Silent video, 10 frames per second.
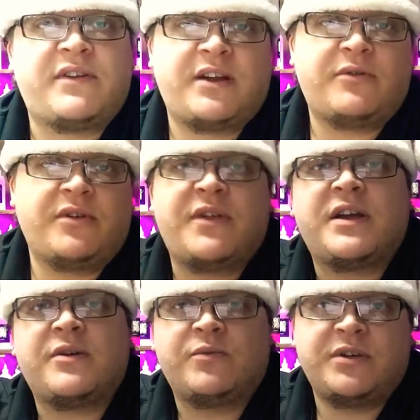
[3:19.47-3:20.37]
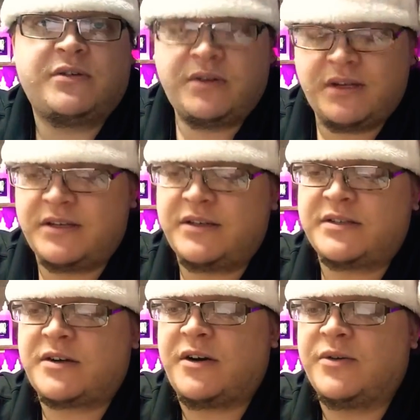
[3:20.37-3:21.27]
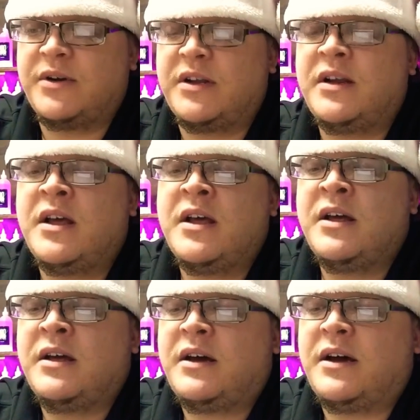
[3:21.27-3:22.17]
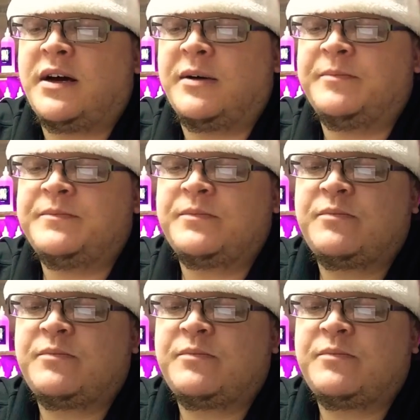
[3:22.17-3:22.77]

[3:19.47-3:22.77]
I didn't really think it would until I started doing it.